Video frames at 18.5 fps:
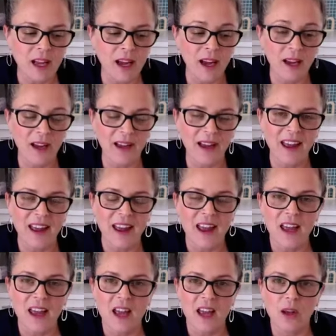Uh,
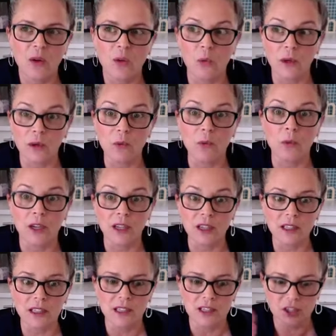we
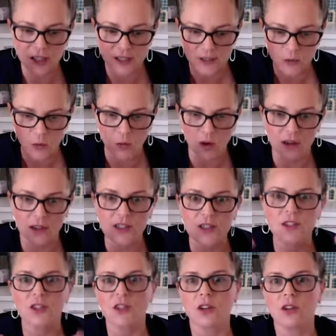really just want
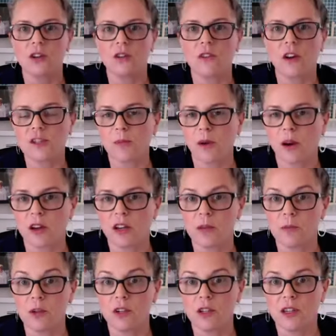to serve our spiral
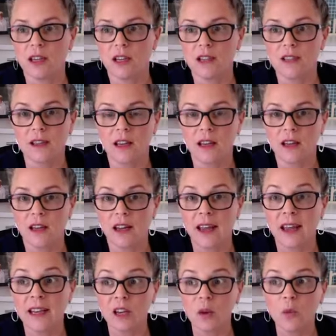community in,
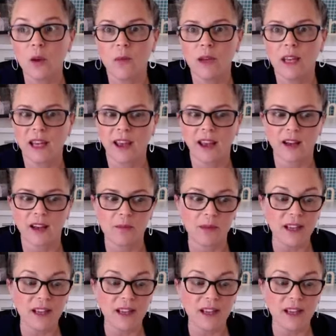any way we can.